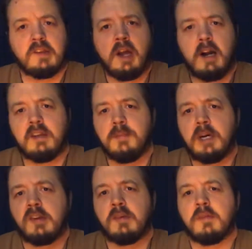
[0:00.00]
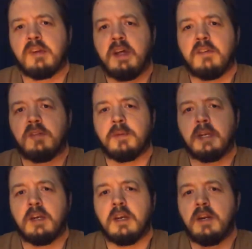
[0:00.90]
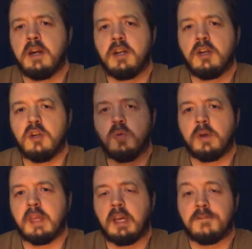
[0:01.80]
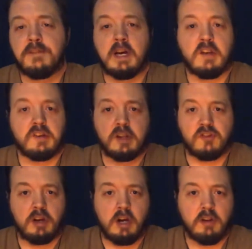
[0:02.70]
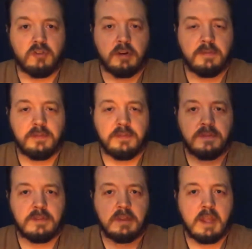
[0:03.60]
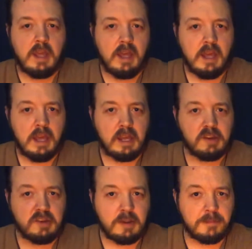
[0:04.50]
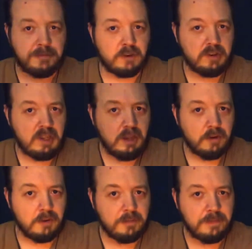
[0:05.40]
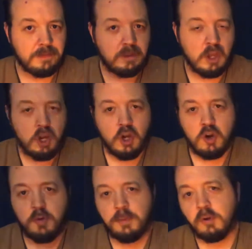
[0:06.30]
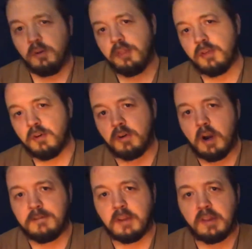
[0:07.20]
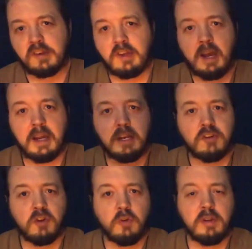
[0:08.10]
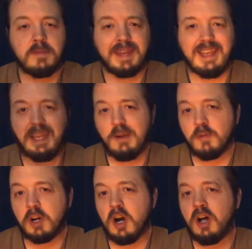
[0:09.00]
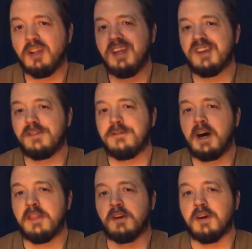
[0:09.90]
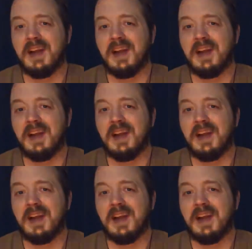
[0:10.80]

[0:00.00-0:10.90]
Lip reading: talked amongst themselves, but none knew where they could find such a cauldron, except for Tyr, who pulled Thor off to the side and told him that he recalled his father,